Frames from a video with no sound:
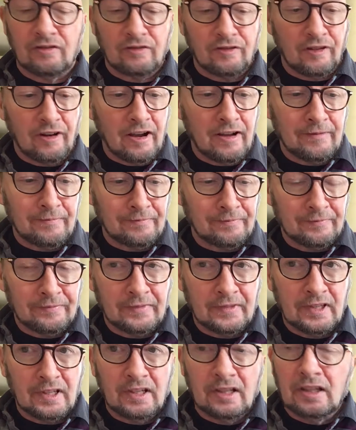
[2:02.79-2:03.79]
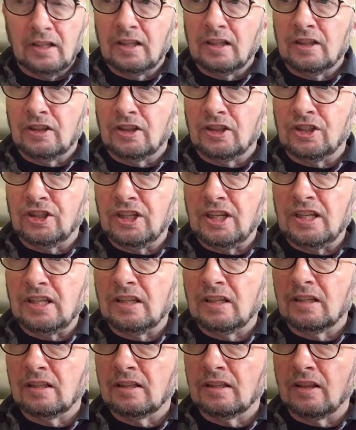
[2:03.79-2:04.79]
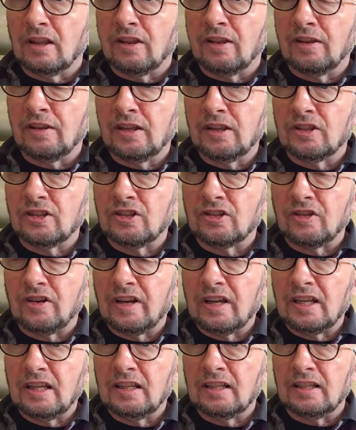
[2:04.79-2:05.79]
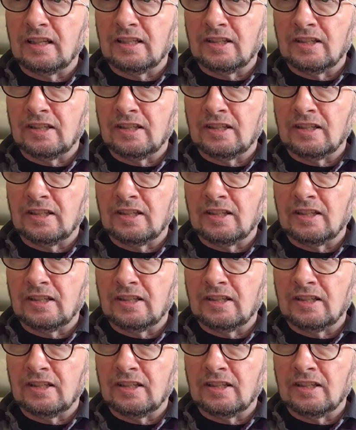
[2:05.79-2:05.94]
fret. The G 3rd string is